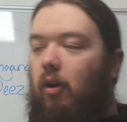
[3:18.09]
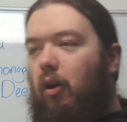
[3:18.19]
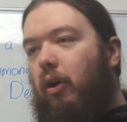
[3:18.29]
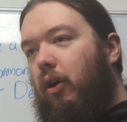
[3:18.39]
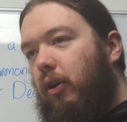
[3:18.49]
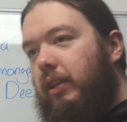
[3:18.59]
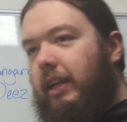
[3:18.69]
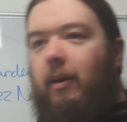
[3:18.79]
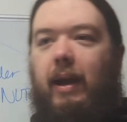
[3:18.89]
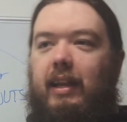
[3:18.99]
or, you
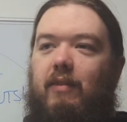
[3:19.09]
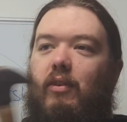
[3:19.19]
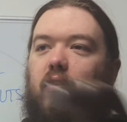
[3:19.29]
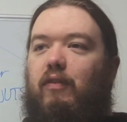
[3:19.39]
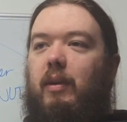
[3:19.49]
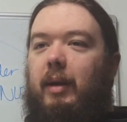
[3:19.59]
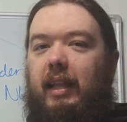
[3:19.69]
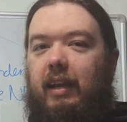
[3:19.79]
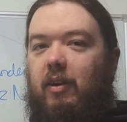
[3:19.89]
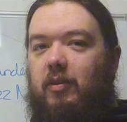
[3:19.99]
know, any of the other female
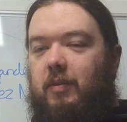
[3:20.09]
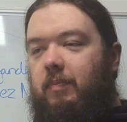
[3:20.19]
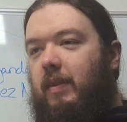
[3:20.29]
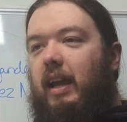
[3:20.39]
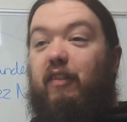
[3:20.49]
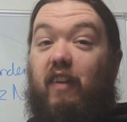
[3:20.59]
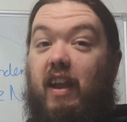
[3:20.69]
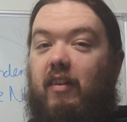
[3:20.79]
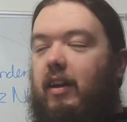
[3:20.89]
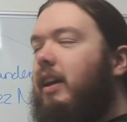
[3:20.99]
heroes,
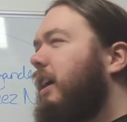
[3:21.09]
Aphera